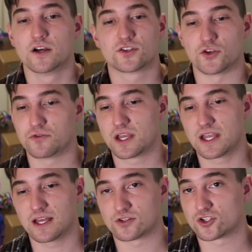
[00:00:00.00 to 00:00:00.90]
So you can
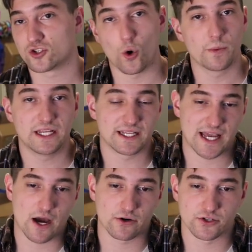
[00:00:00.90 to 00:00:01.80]
get so many
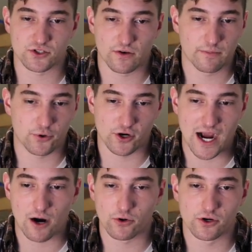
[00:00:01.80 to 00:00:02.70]
encounters per
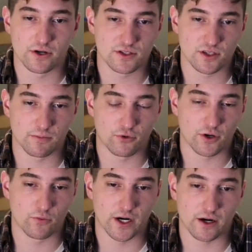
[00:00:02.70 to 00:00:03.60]
hour to the
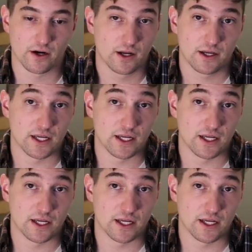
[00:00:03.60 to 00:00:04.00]
point where